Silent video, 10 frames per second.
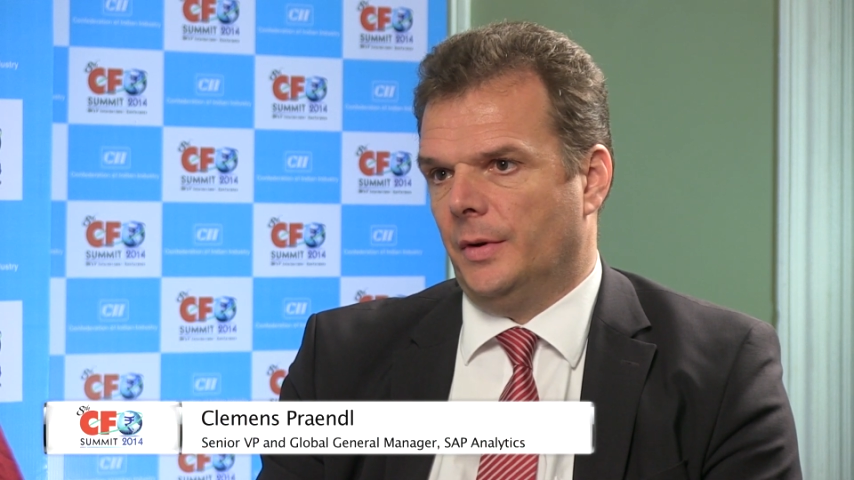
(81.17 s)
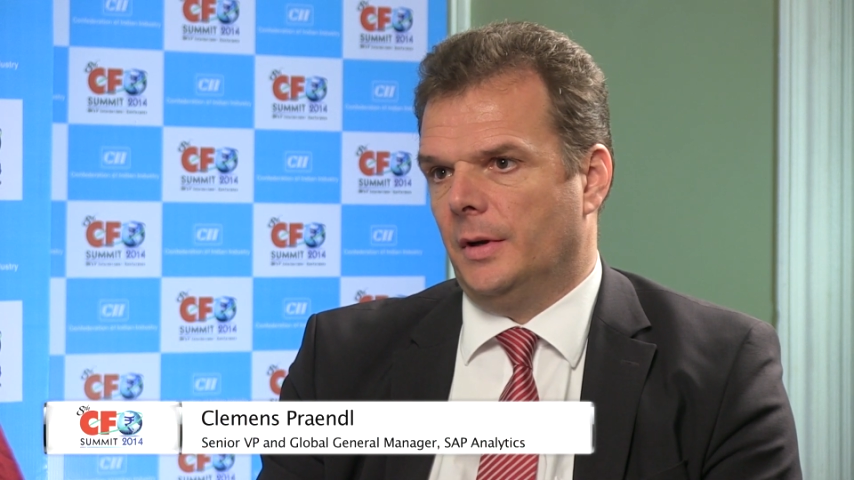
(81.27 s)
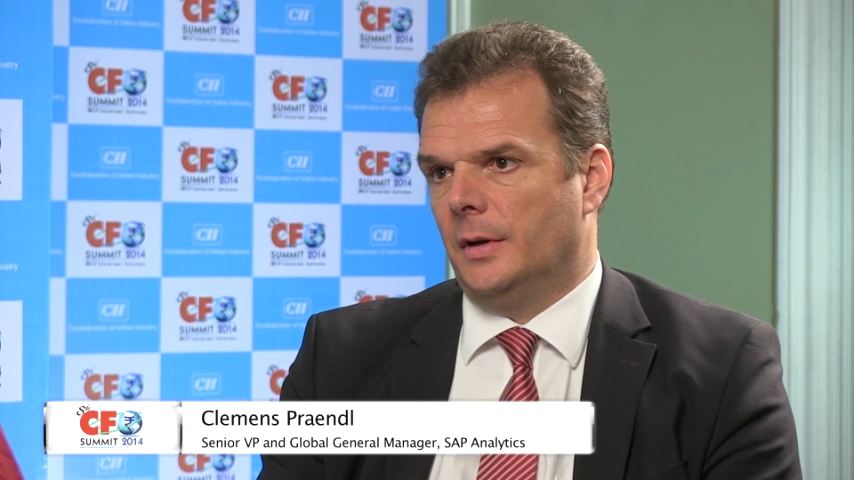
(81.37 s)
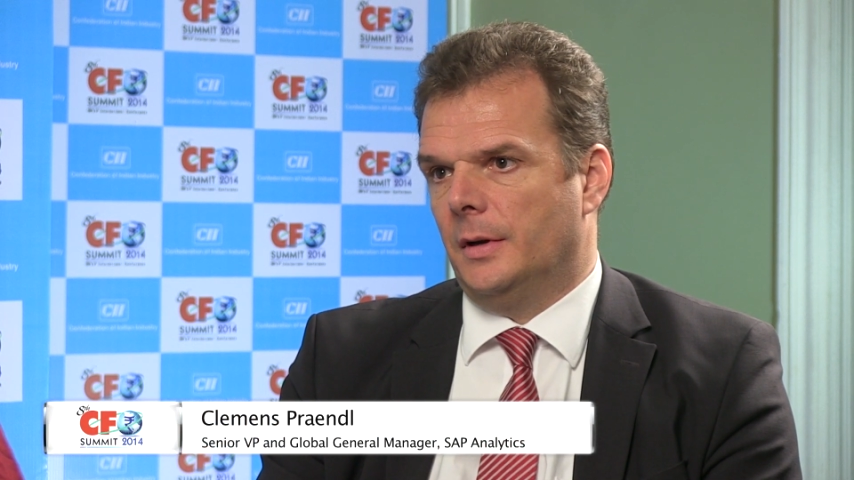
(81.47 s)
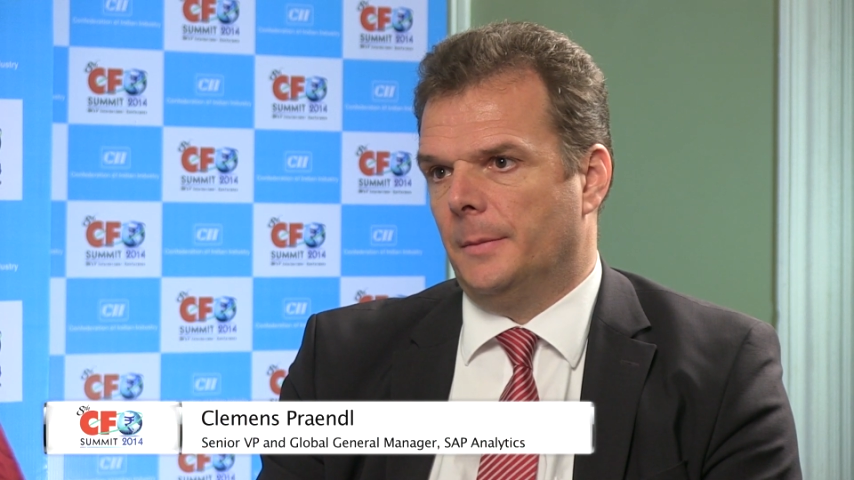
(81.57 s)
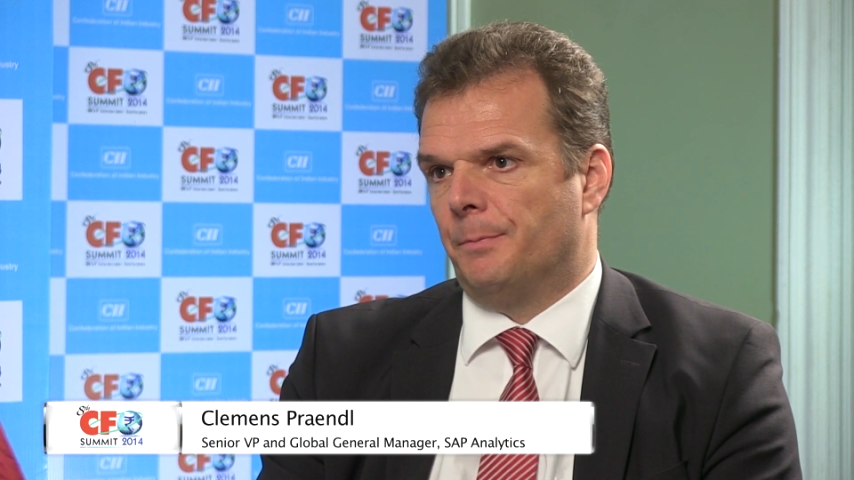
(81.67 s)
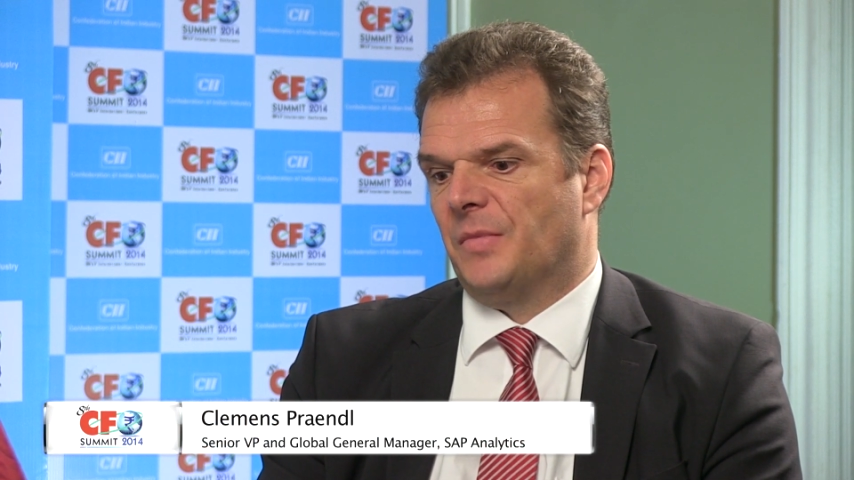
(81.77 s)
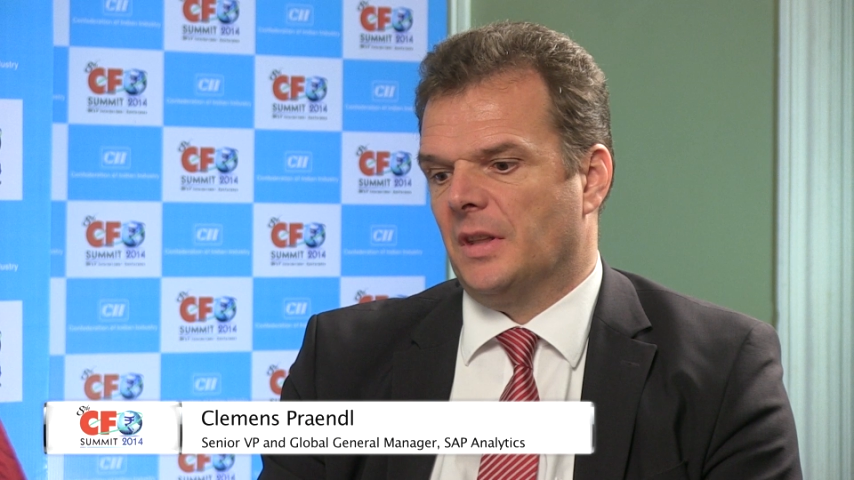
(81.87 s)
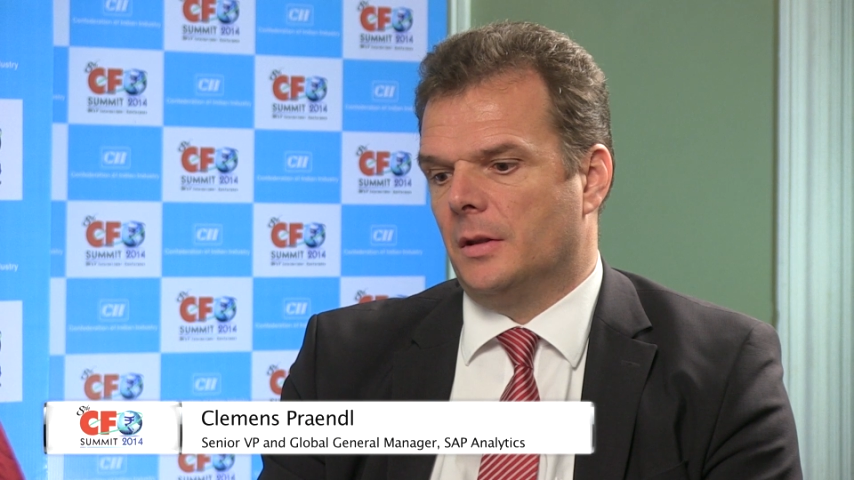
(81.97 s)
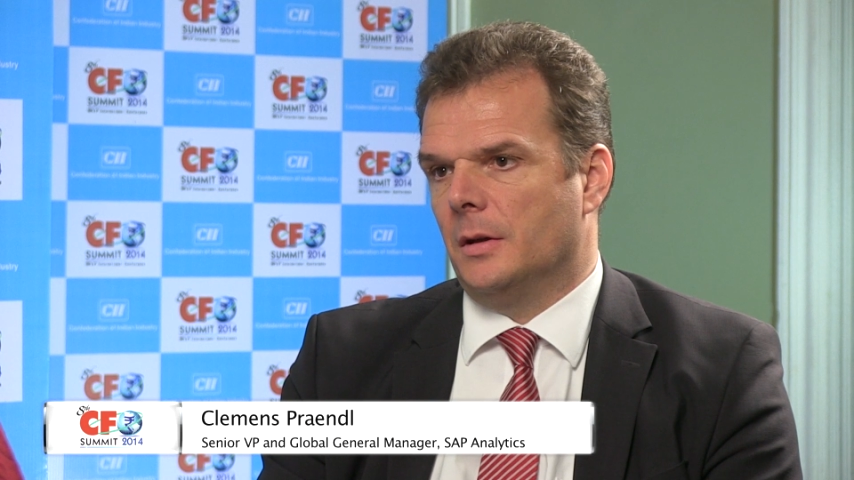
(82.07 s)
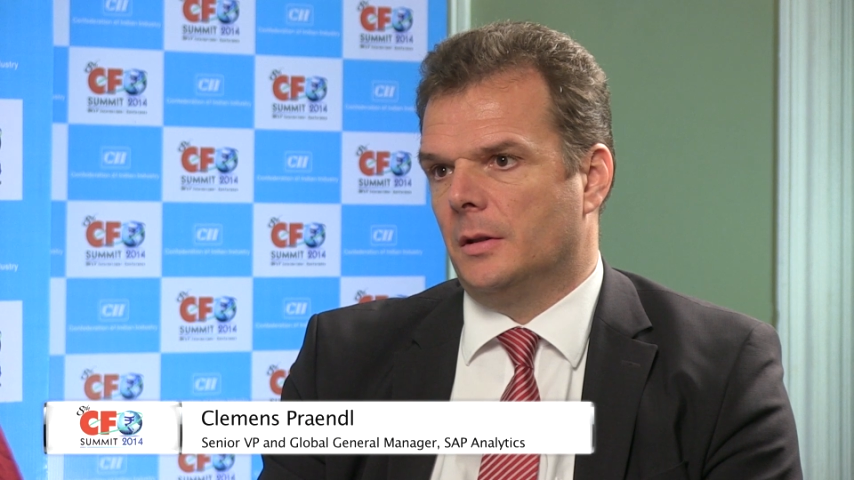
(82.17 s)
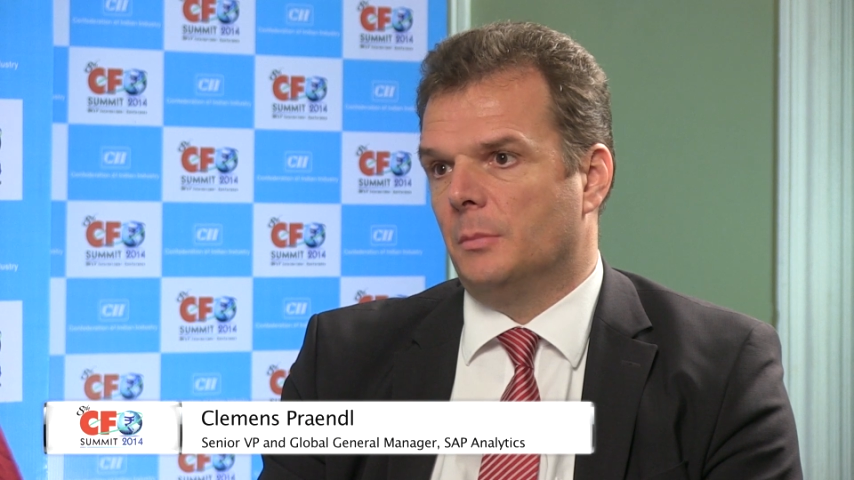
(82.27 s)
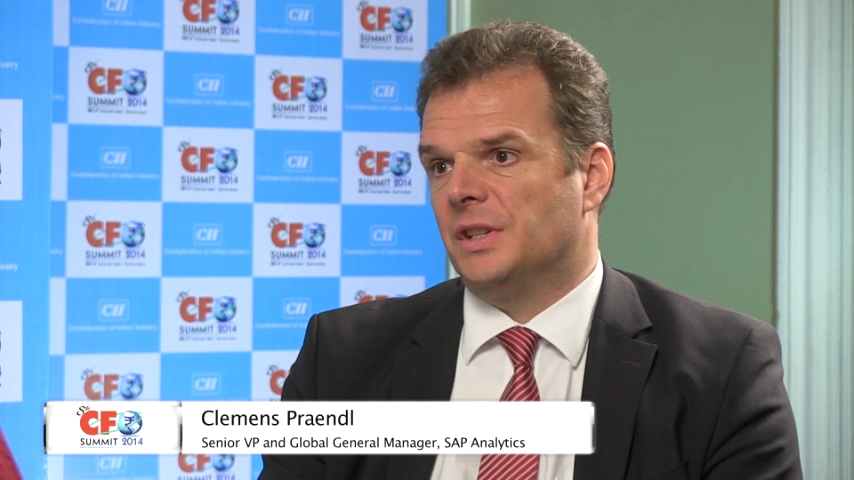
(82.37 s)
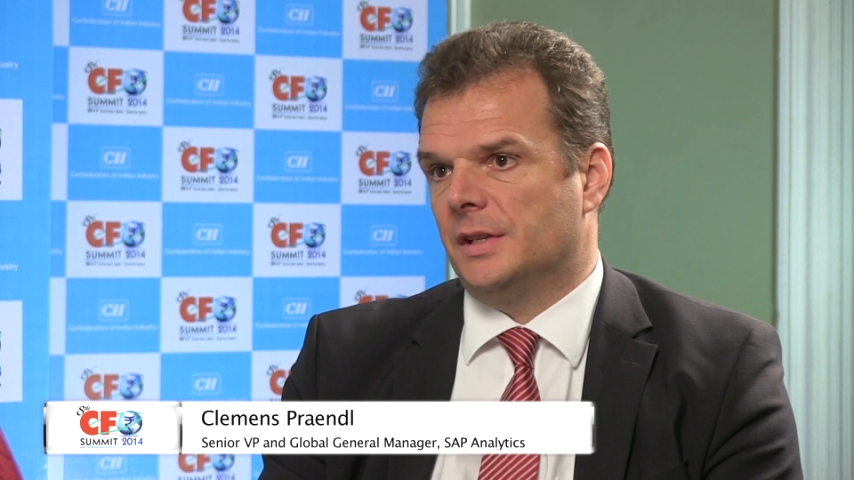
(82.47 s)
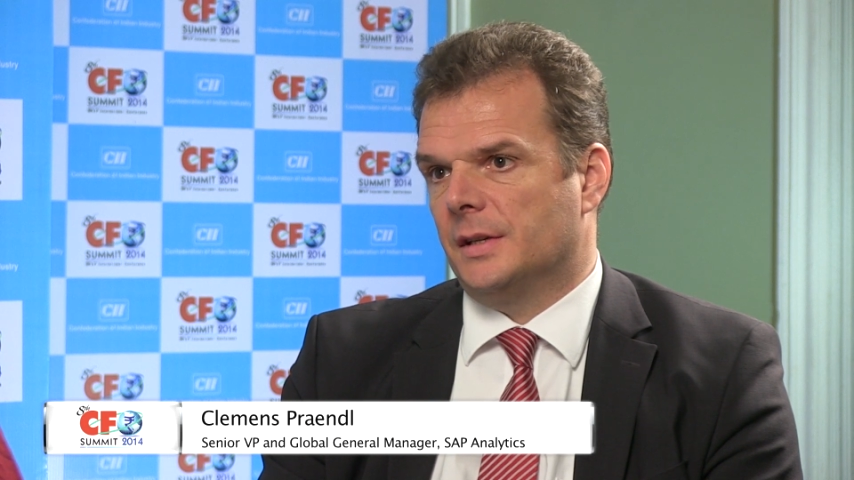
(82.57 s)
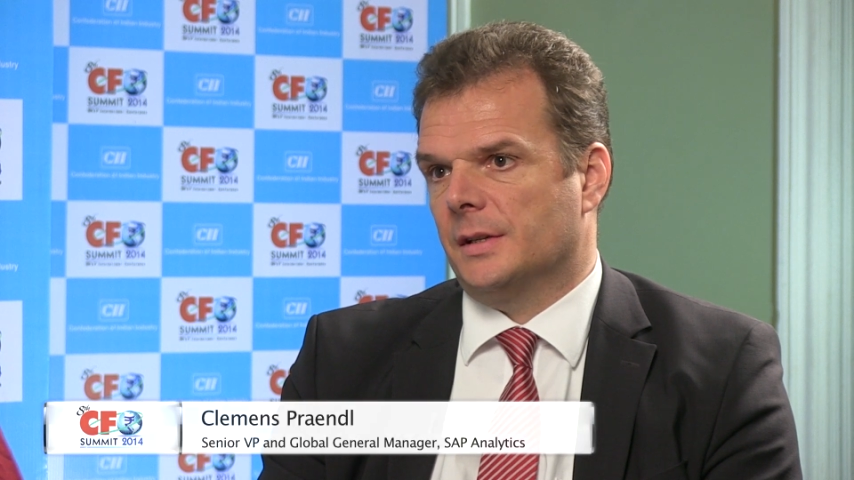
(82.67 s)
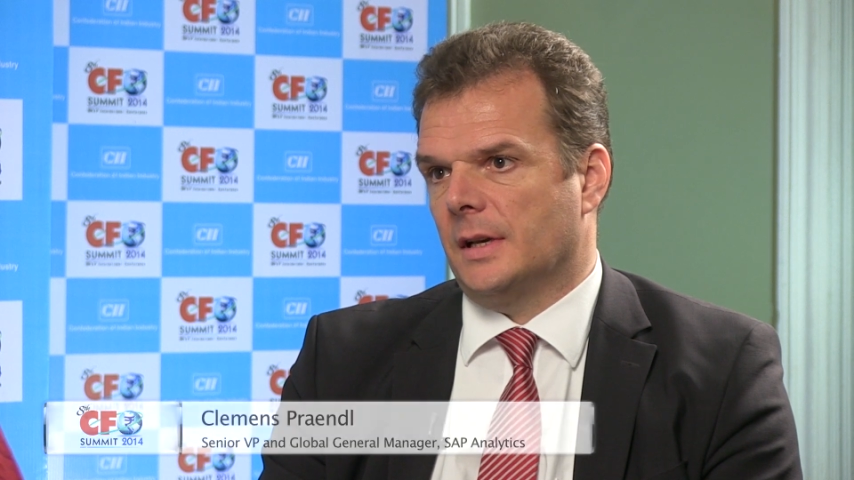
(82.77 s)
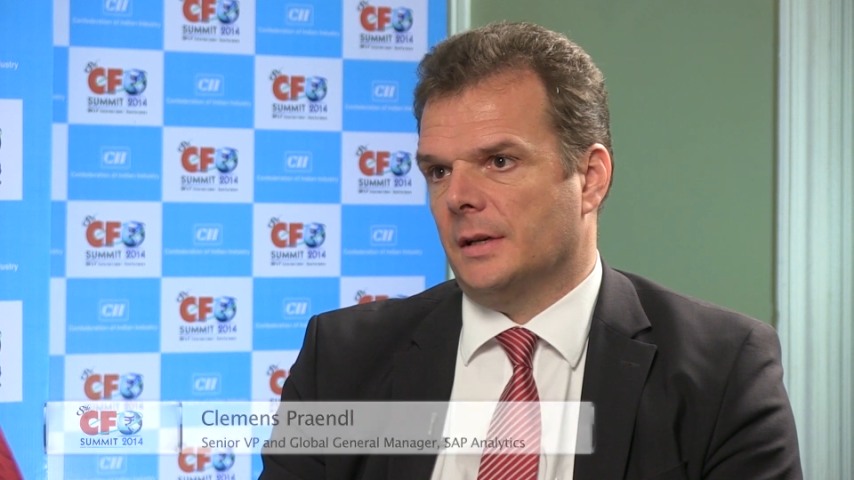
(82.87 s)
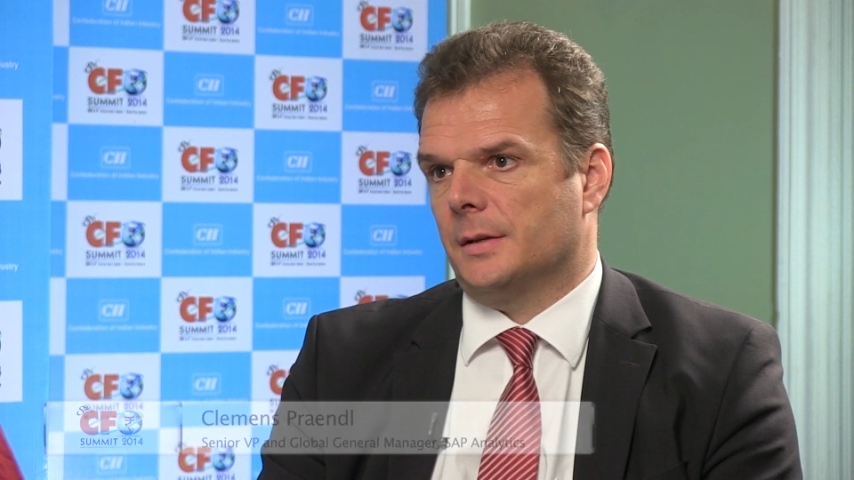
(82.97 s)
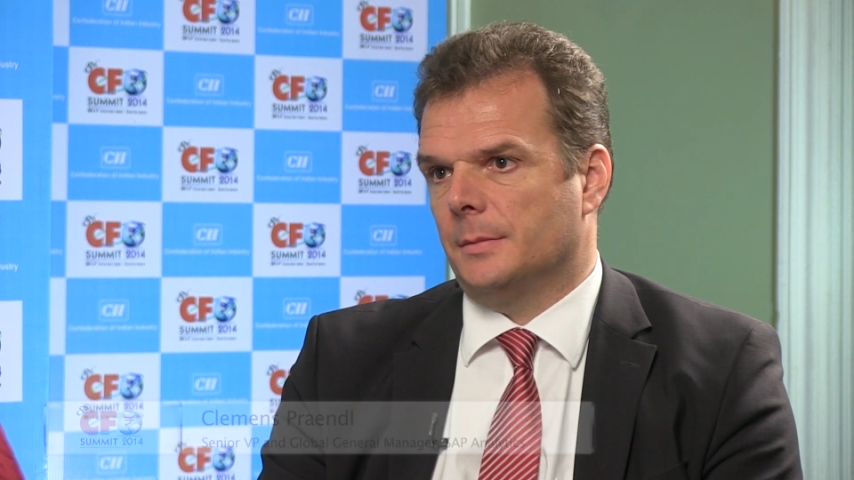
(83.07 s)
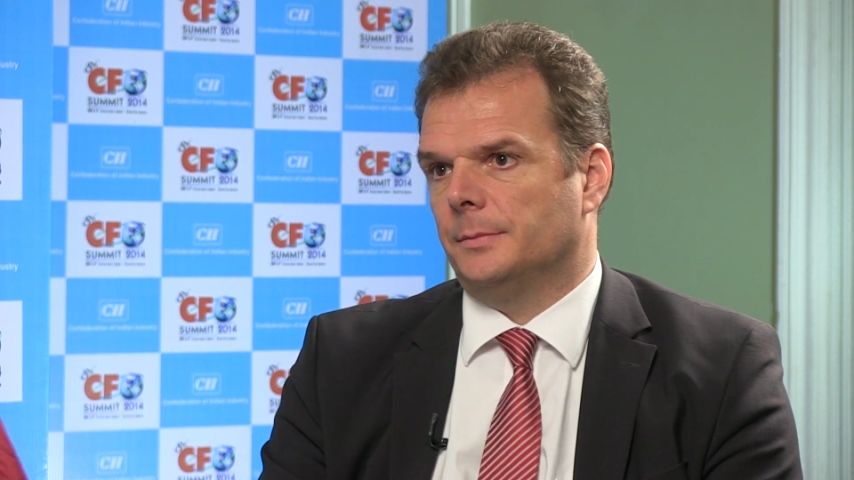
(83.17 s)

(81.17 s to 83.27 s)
the business success.